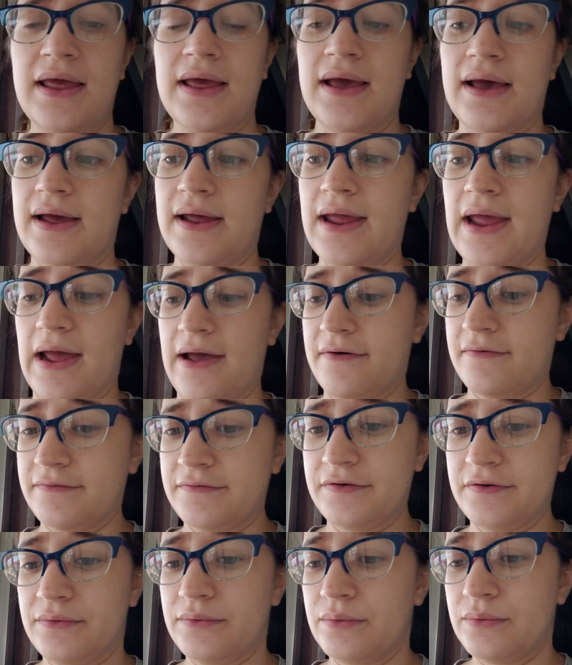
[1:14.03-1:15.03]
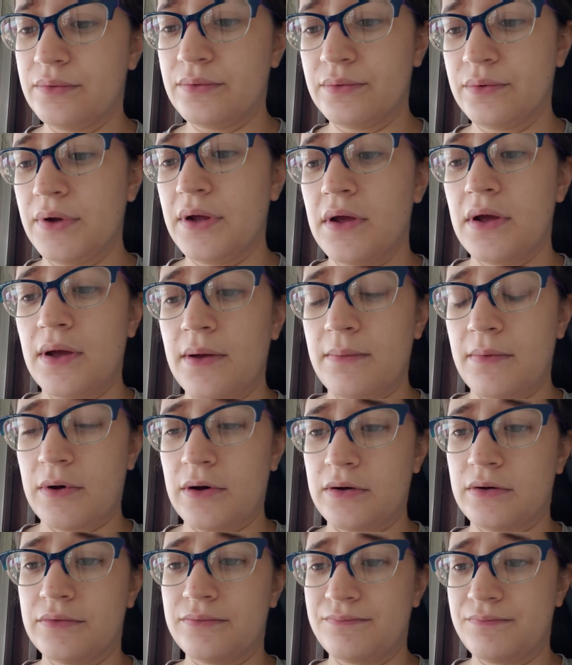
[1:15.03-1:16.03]
I have to
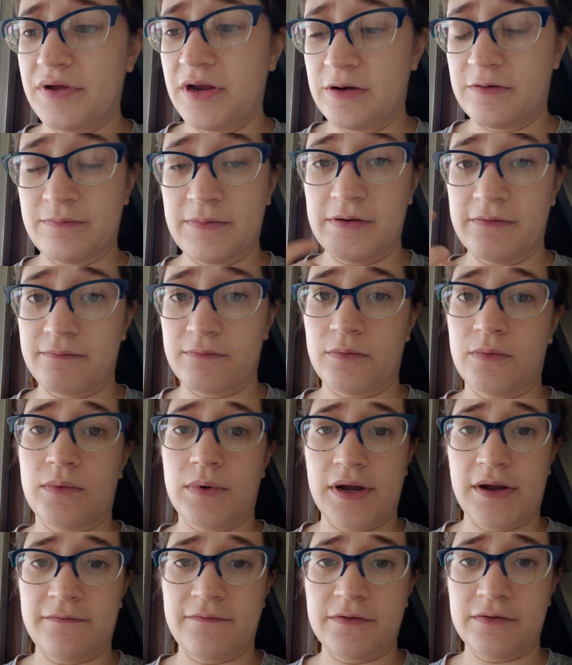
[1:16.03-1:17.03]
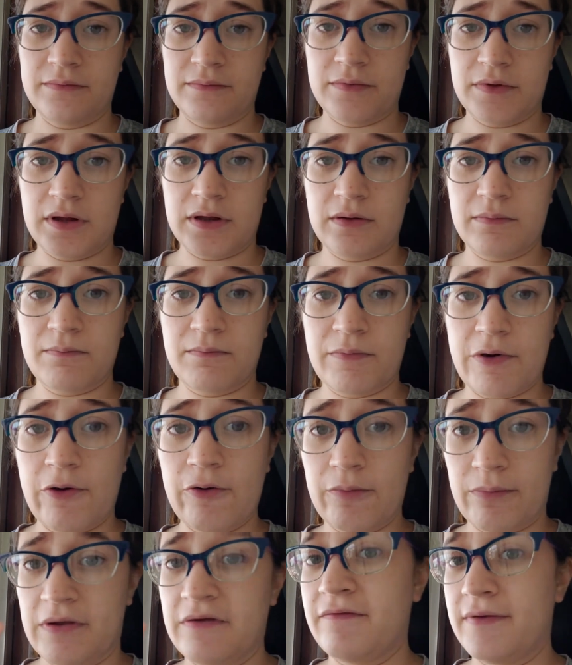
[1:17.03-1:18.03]
I have to like
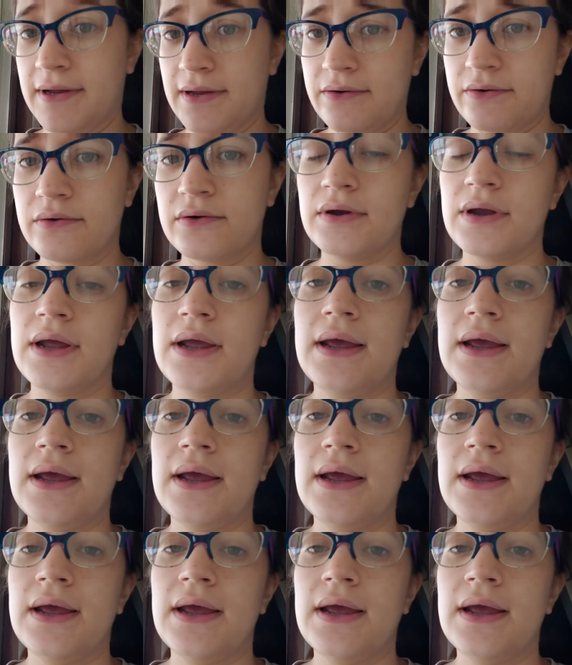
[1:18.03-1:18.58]
poke my finger